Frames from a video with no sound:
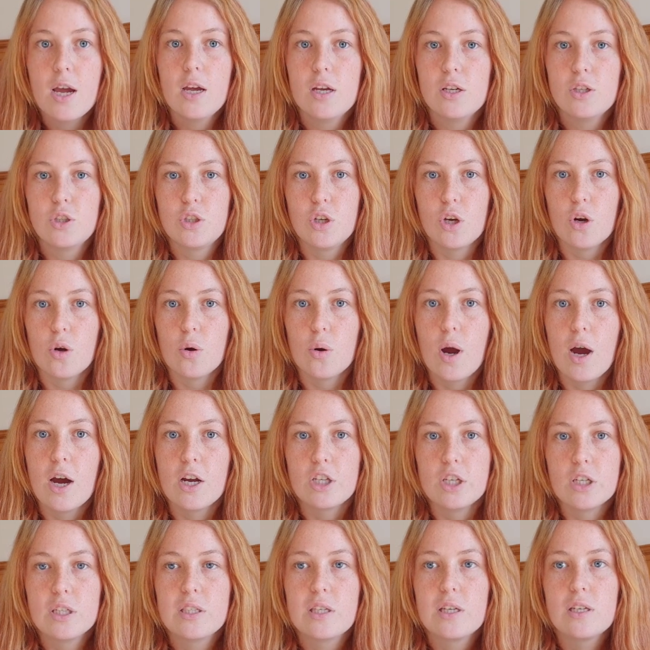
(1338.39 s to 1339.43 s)
So I
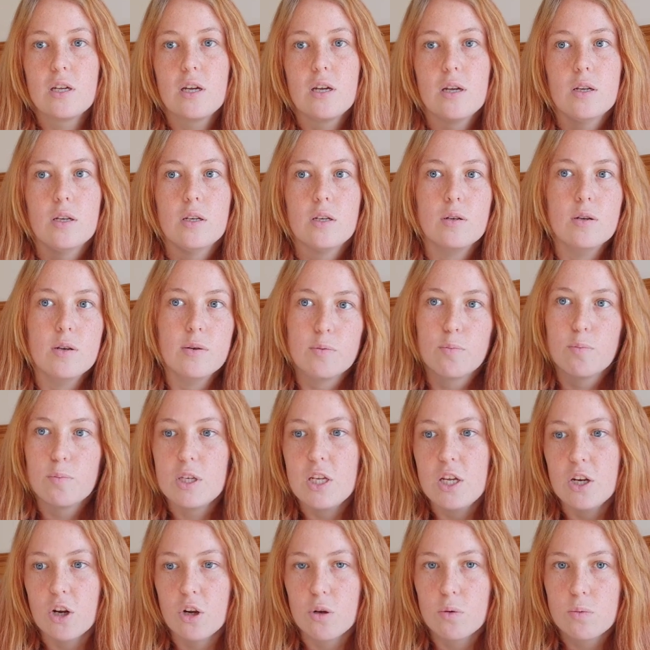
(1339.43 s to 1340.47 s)
just,
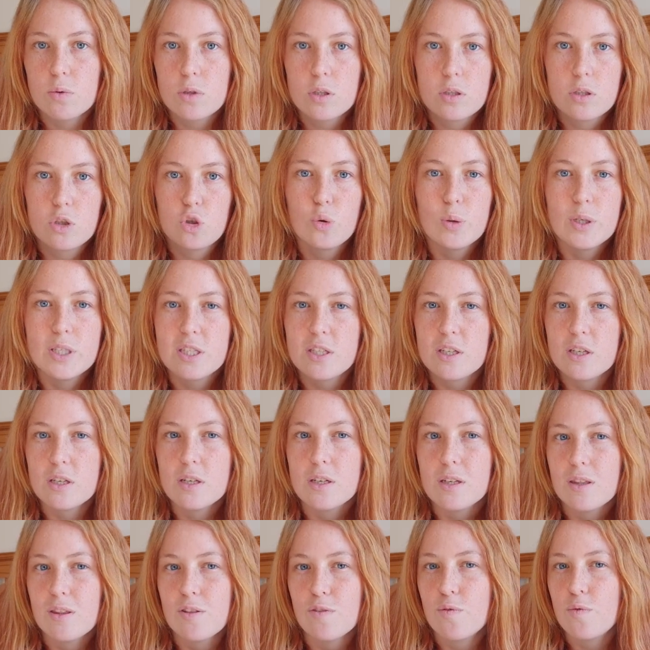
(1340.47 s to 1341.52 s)
you know,
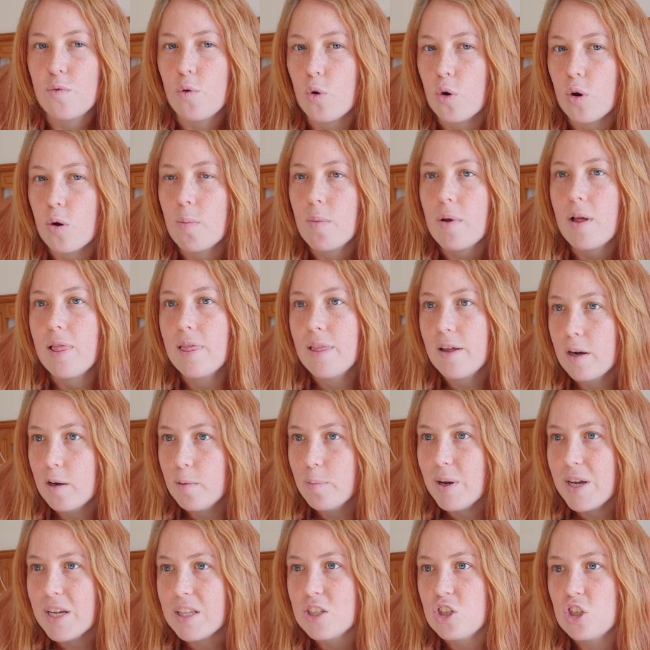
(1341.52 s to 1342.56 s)
twisted the form a little
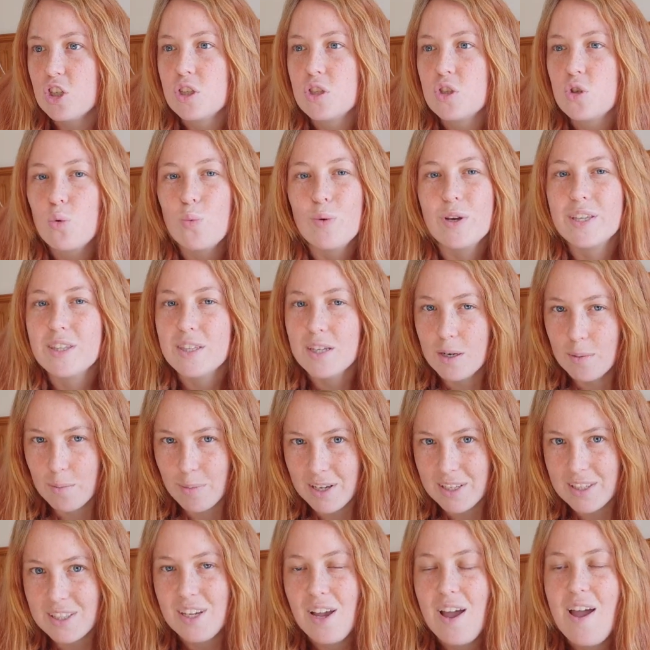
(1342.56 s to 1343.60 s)
bit, just tweaked it a
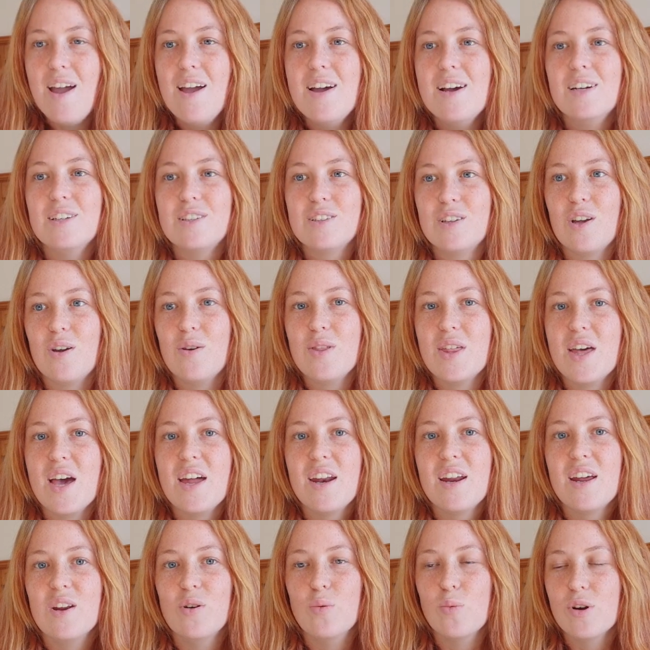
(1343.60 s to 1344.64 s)
bit, so that
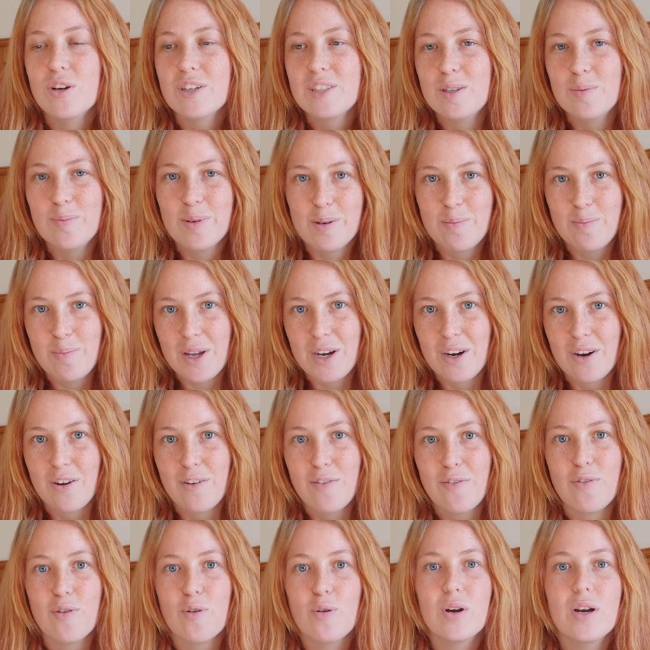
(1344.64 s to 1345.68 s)
it works a bit better
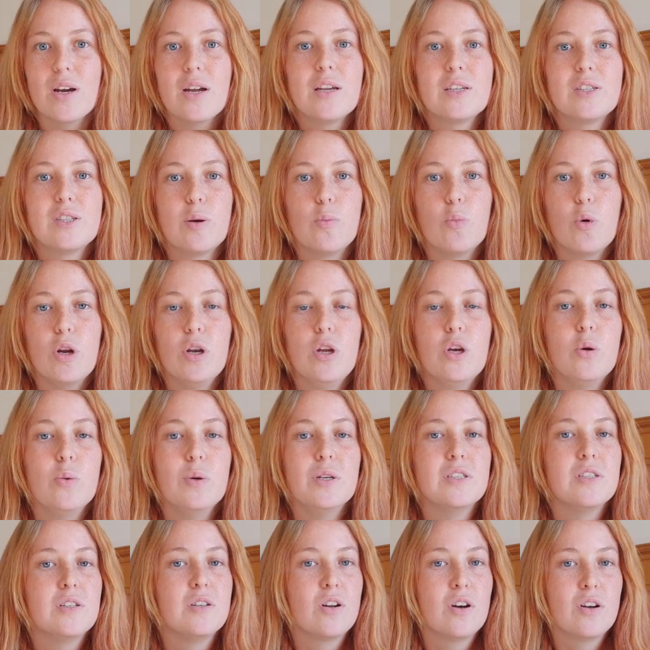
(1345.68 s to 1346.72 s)
for someone who
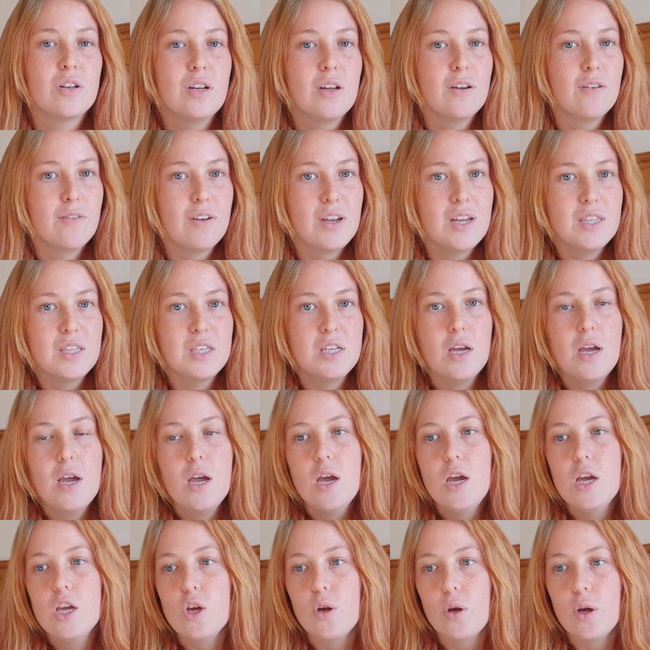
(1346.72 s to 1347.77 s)
is not a vet,
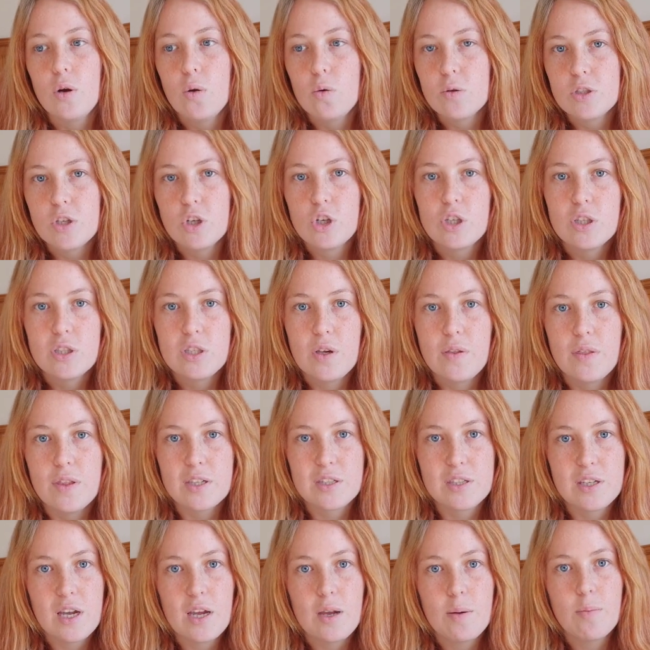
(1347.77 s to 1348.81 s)
you can also just do the
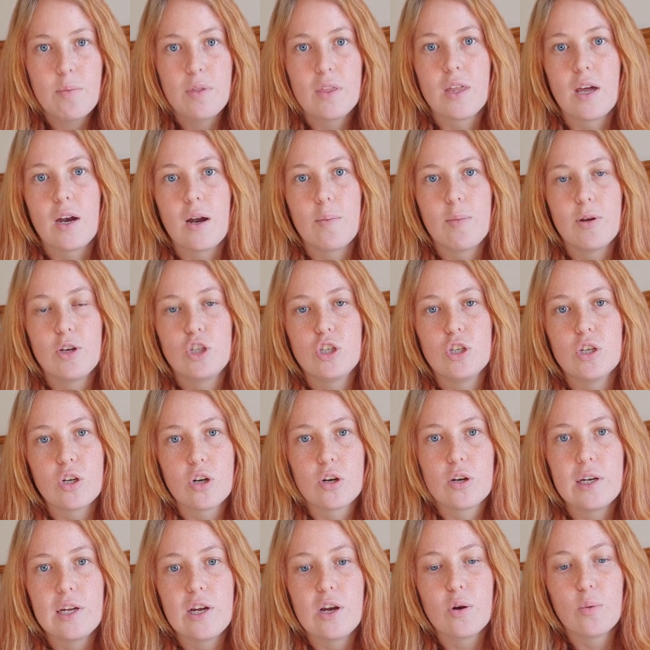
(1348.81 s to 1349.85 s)
same that I mentioned
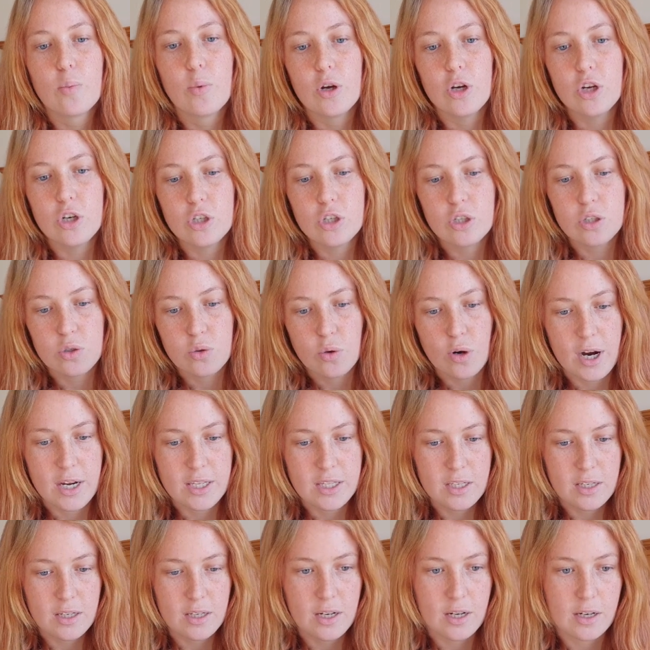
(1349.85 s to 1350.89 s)
earlier where you just
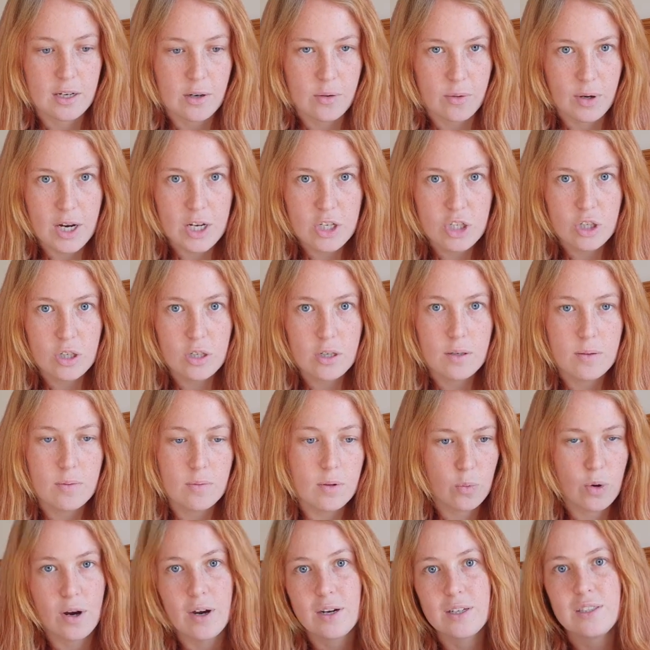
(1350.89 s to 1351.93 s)
write a declaration
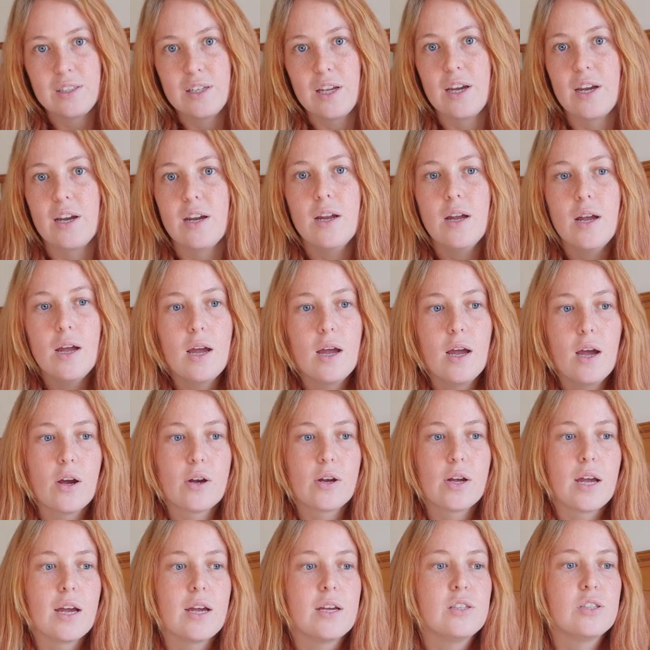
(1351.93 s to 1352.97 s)
where I say,
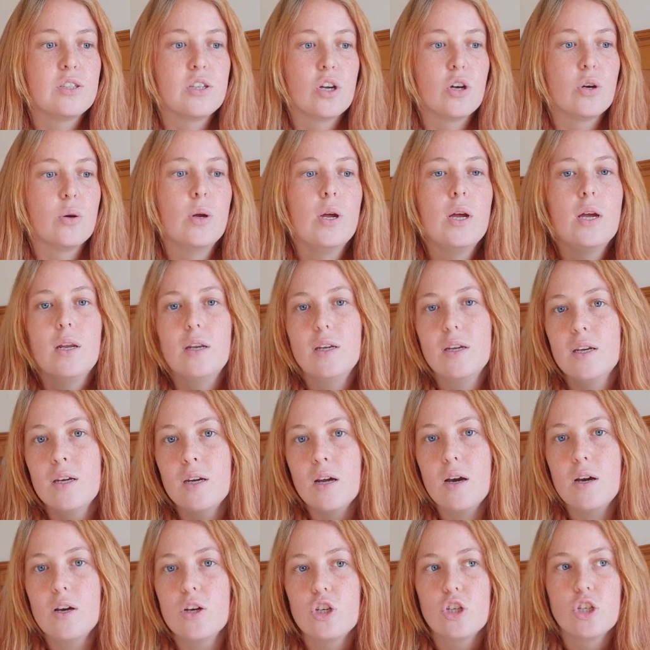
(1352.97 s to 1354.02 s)
okay, so
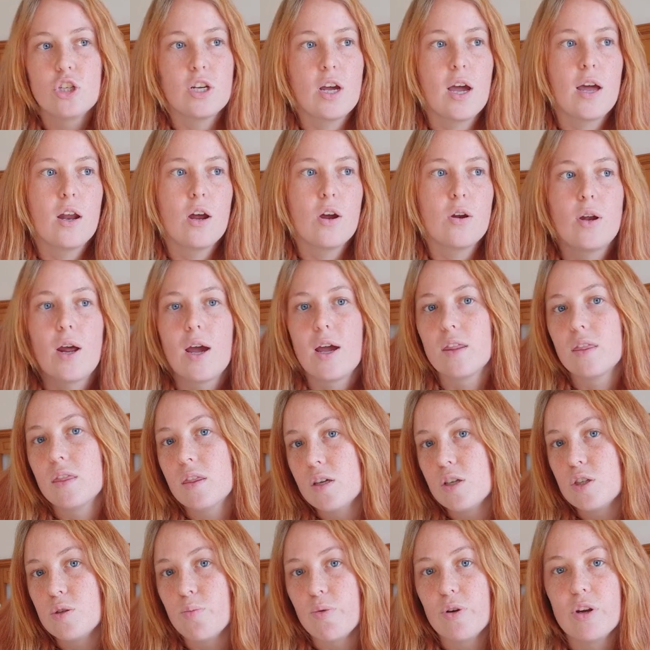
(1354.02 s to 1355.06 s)
Nina shadowed at
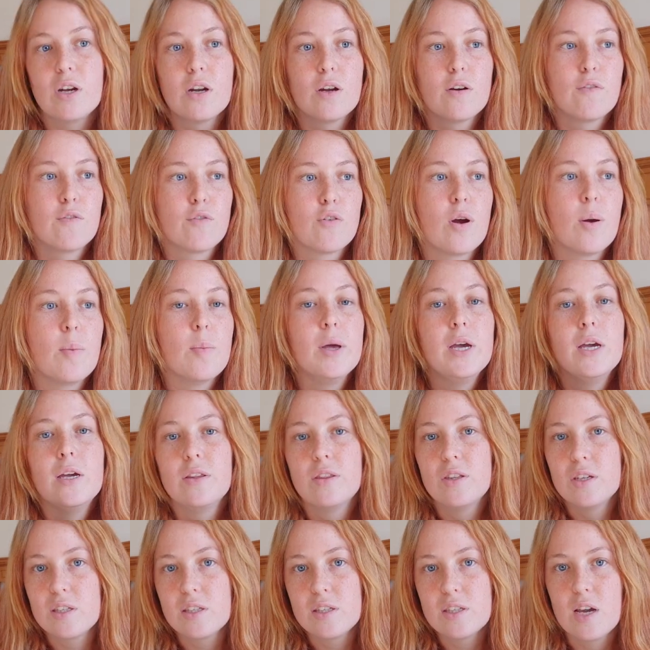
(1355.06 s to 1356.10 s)
this reader from
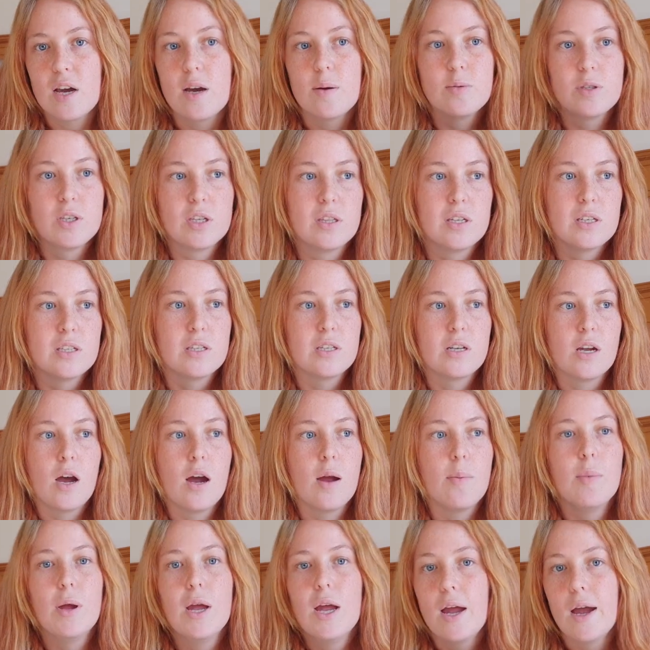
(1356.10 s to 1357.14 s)
this time to this
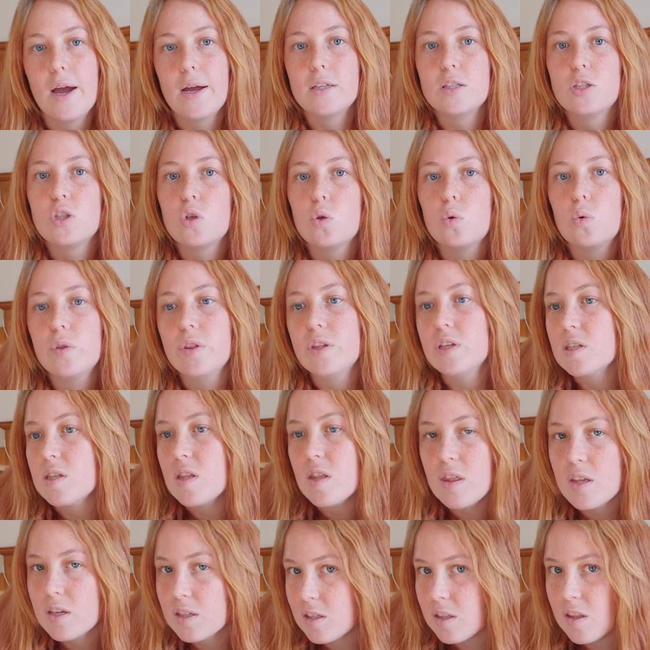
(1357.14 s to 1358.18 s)
time and saw this and
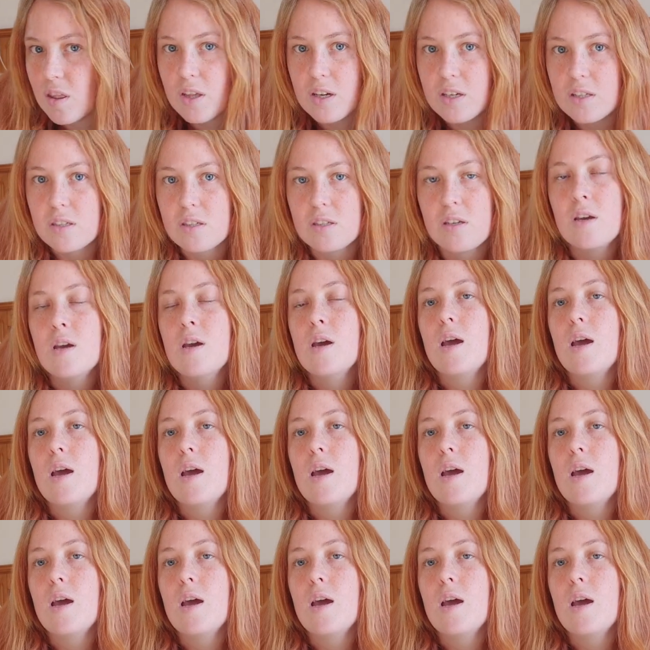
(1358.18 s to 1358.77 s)
this and this.